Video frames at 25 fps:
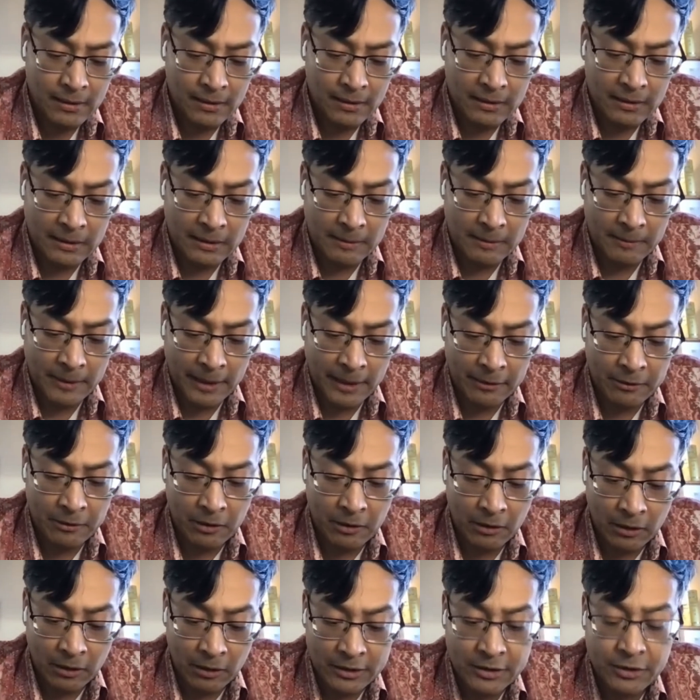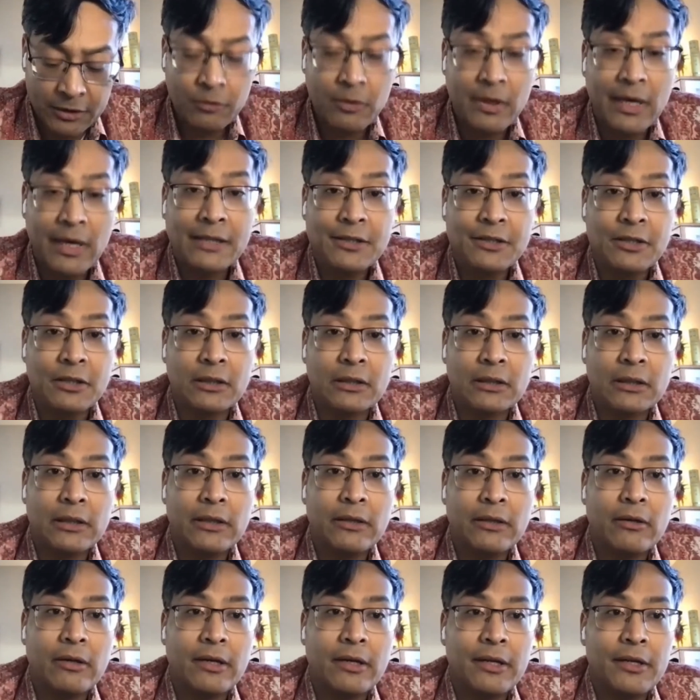I know a lot of you guys are
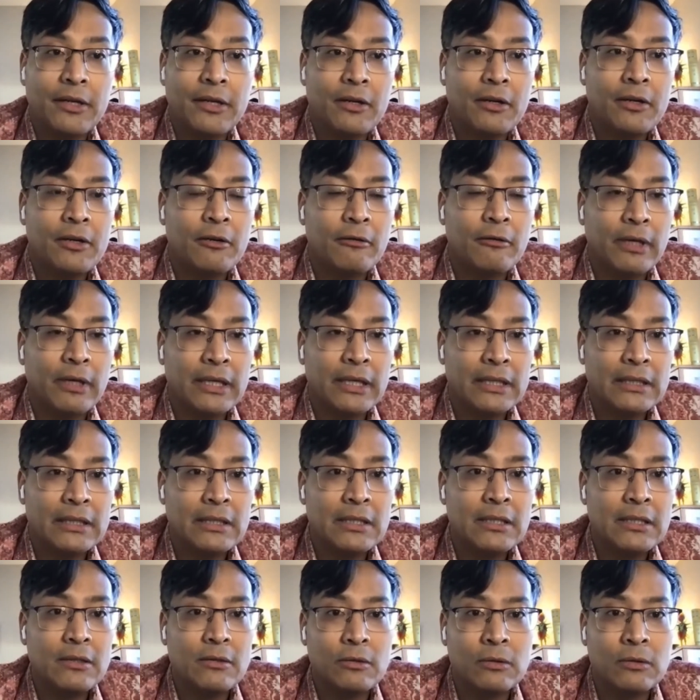early on in your careers